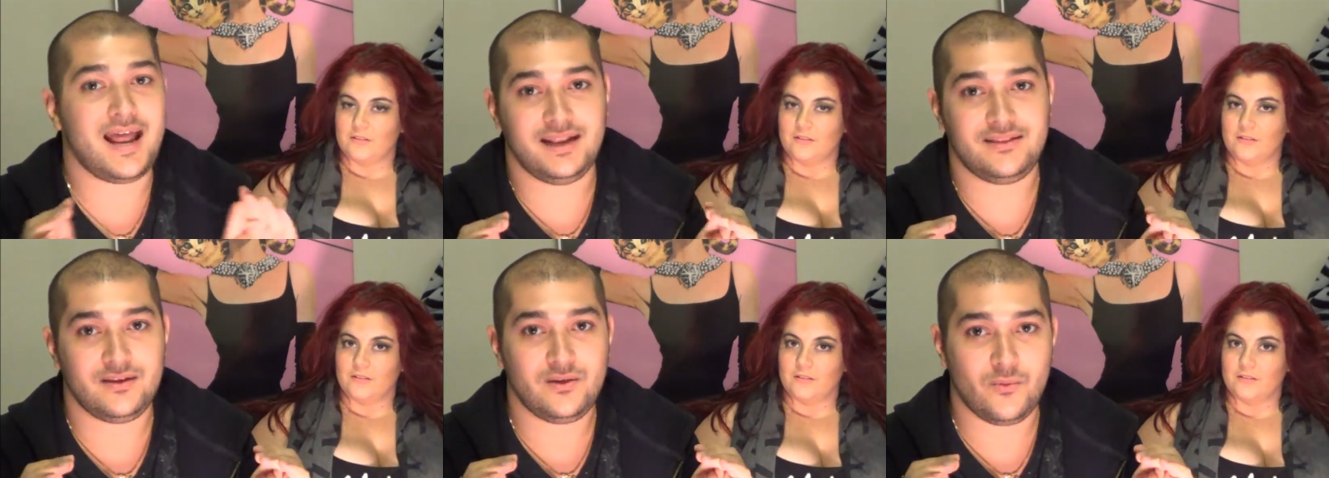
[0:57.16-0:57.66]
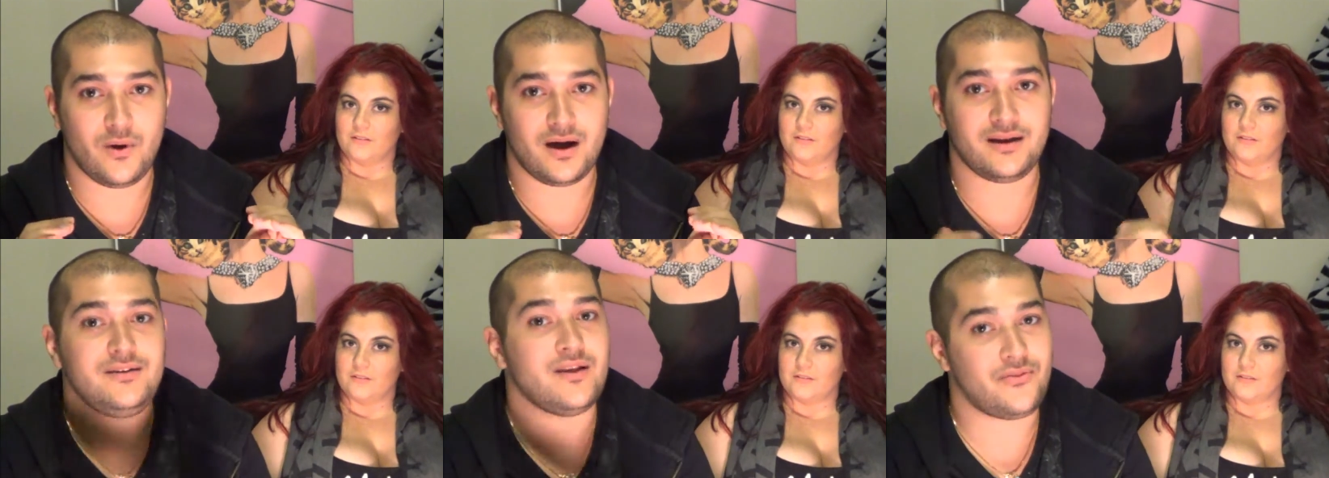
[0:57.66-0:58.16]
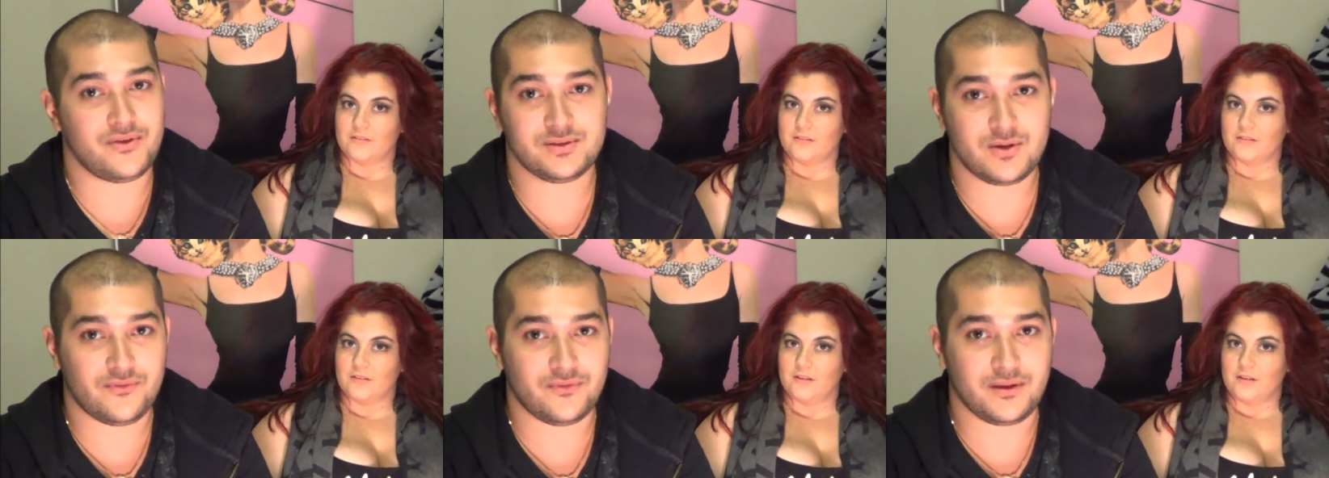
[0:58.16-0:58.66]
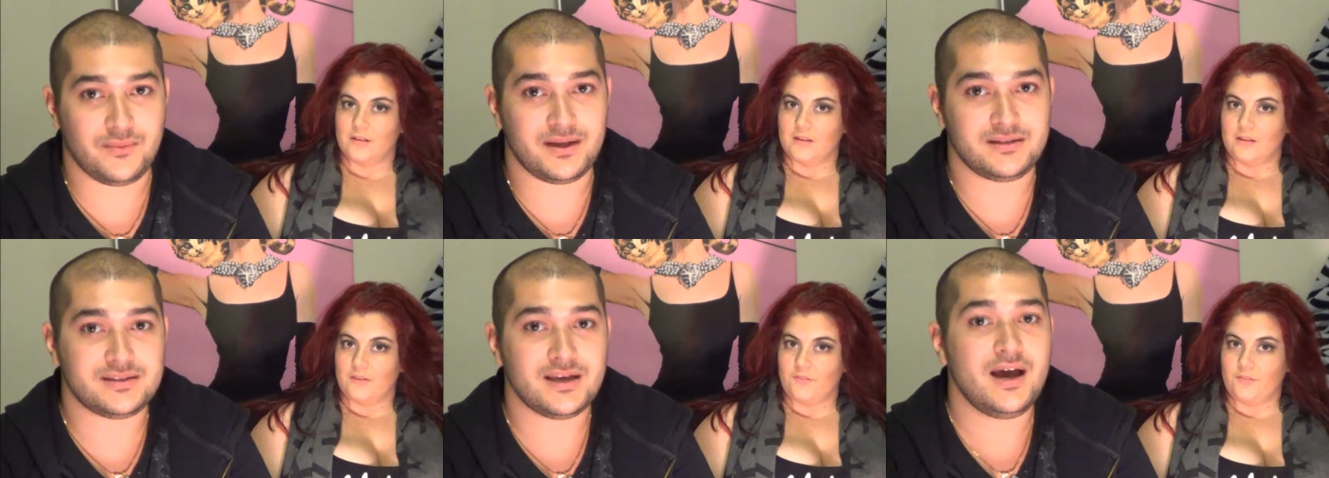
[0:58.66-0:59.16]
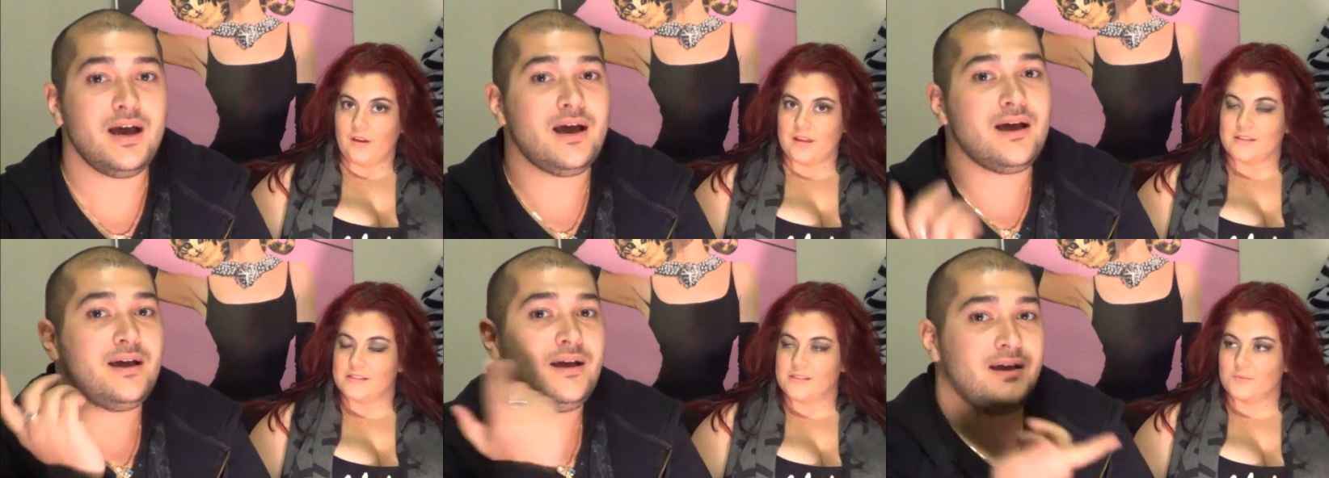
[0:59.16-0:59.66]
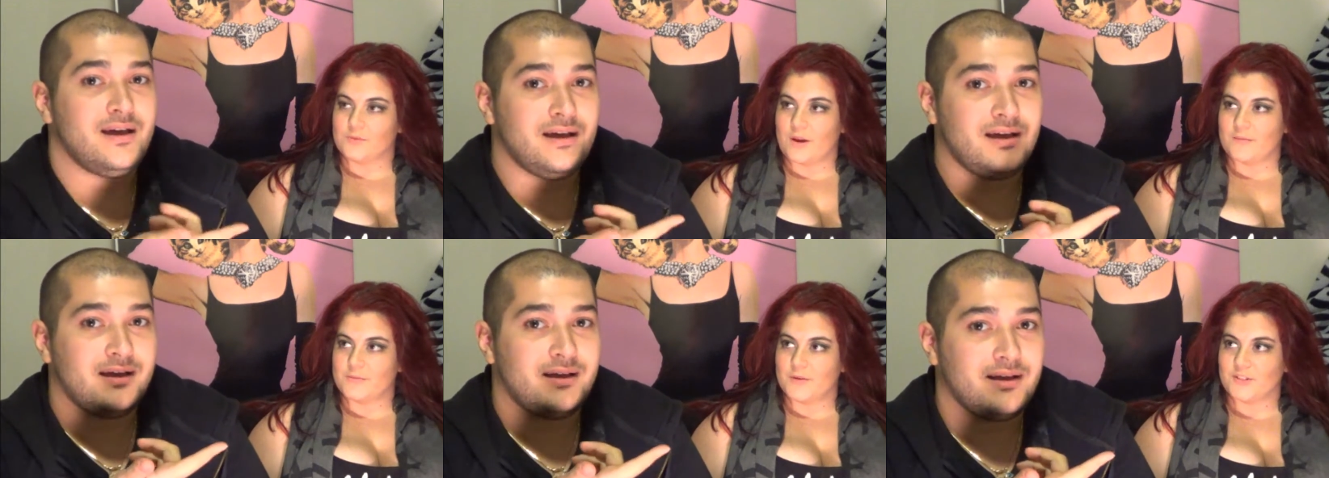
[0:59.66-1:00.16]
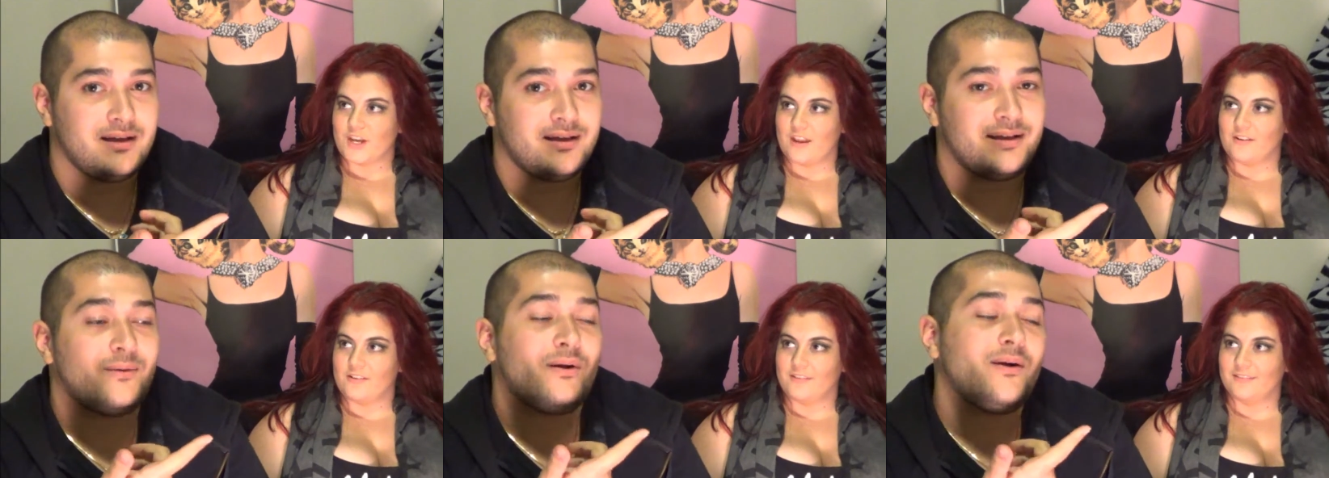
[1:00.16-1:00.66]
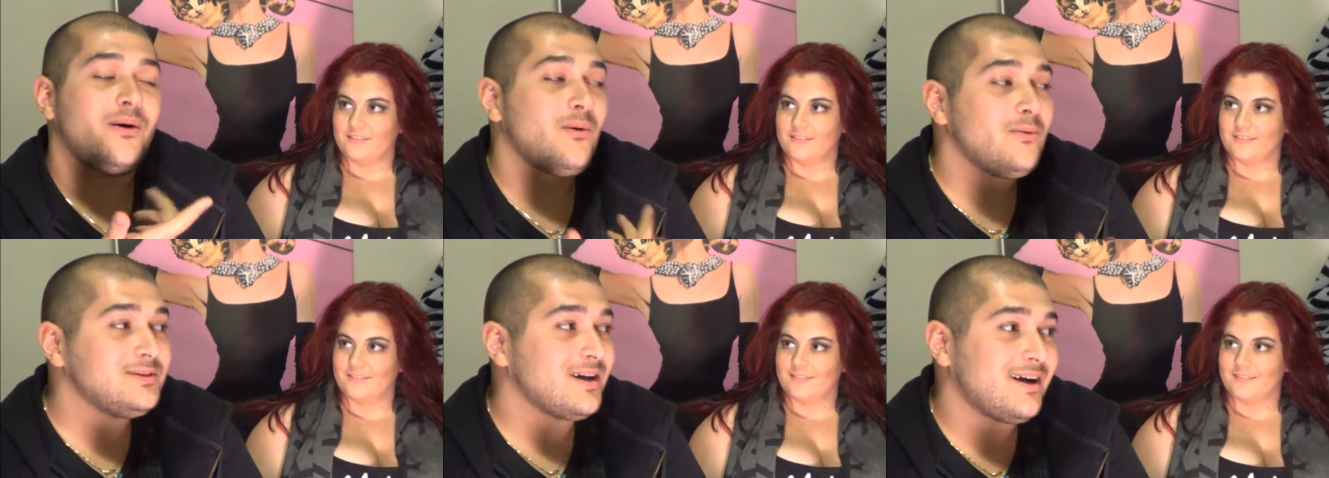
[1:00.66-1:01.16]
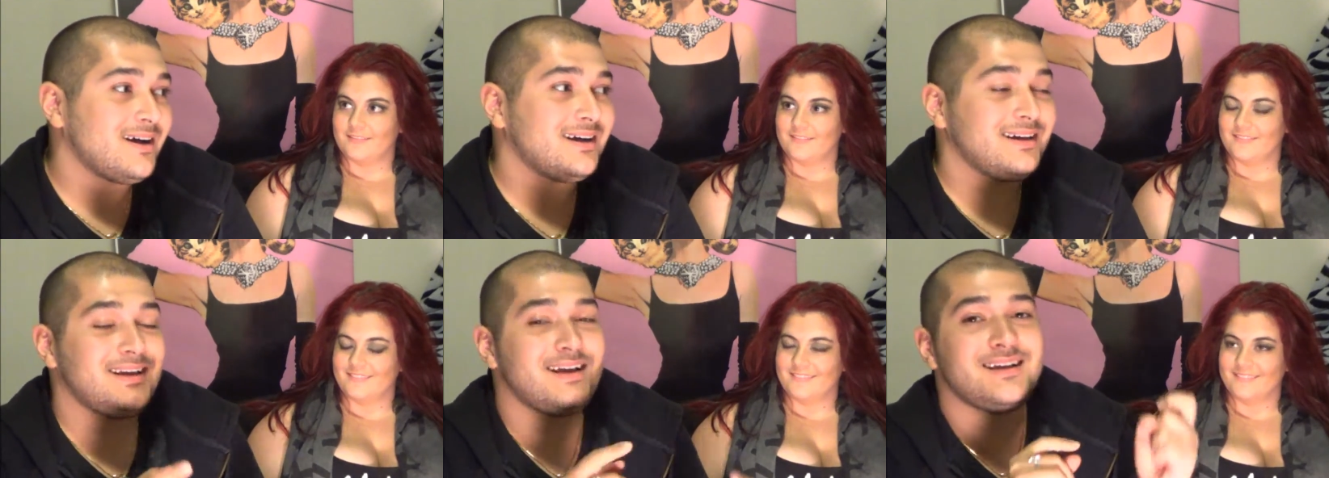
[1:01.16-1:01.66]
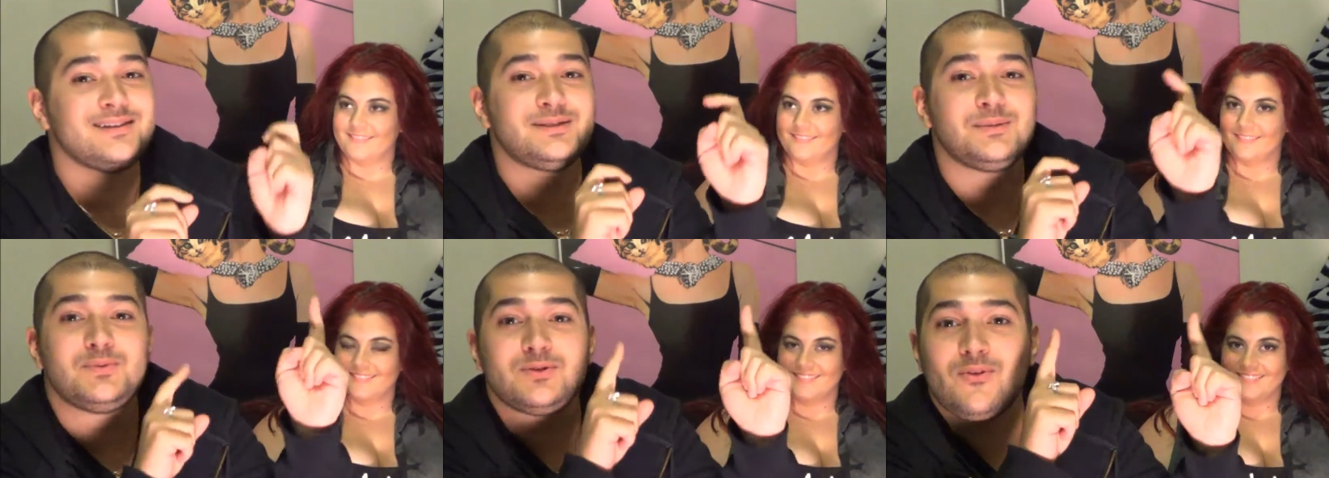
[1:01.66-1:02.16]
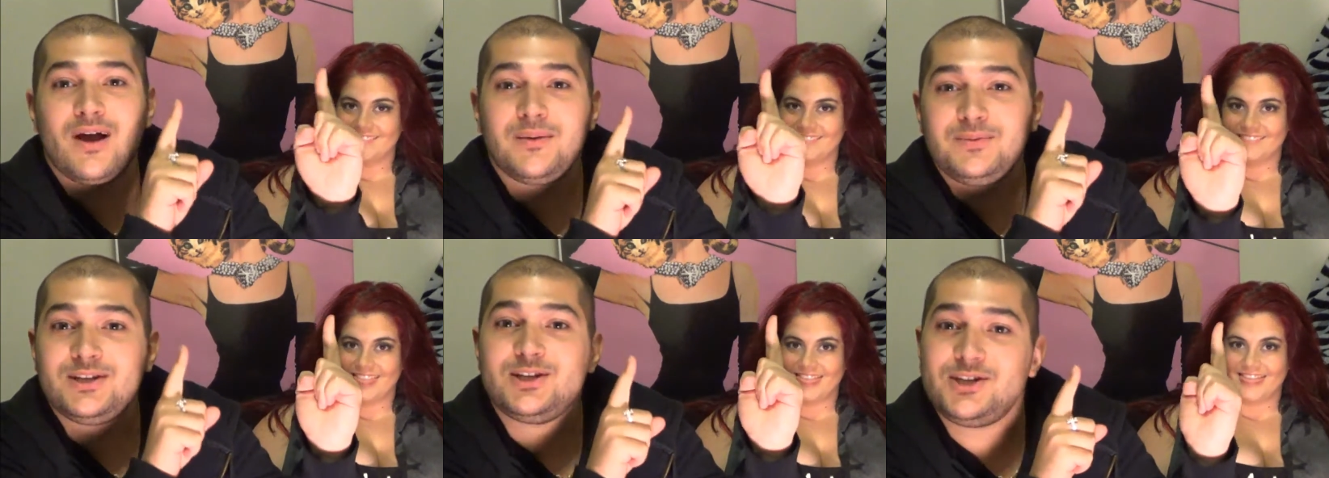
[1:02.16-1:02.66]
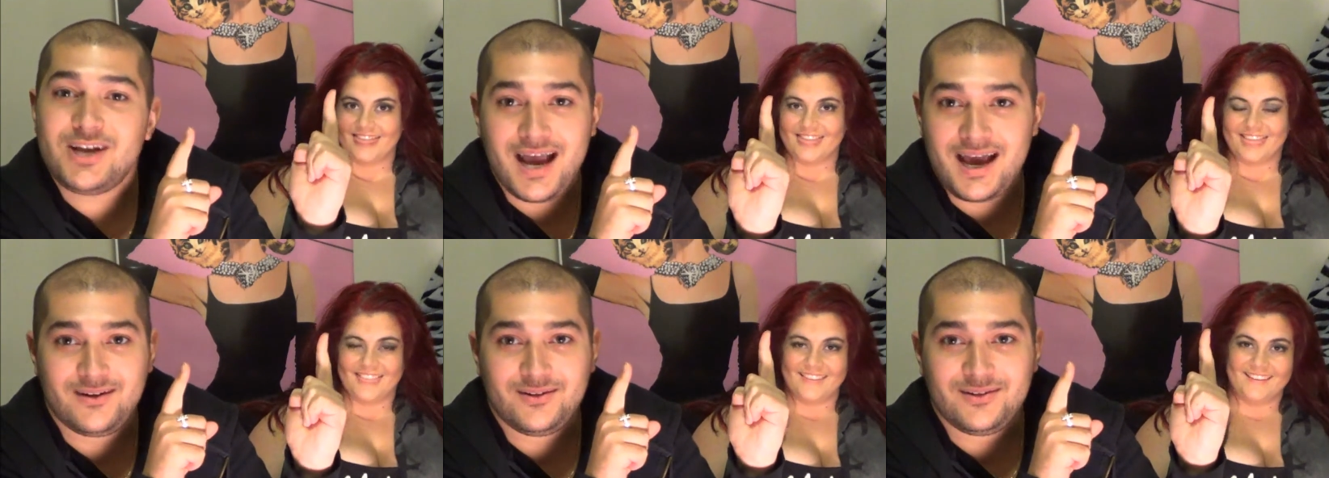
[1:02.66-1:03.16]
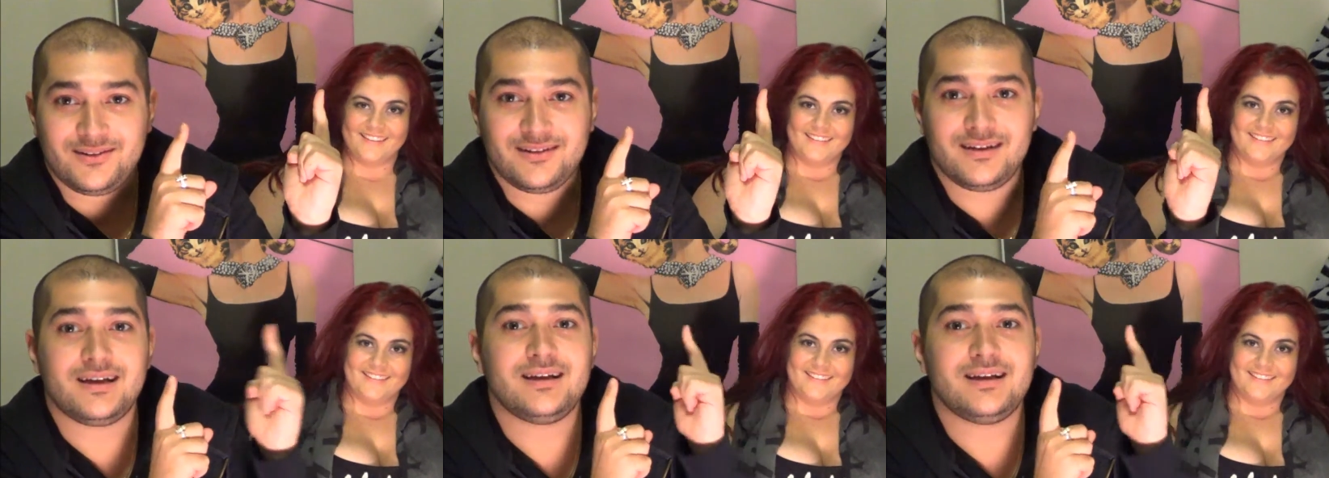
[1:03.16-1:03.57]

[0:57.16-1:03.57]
Speaker 1: anything you want. Nothing's off limits.
Speaker 2: Yes, subscribe to my channel.
Speaker 1: Hold on. Subscribe to the channel.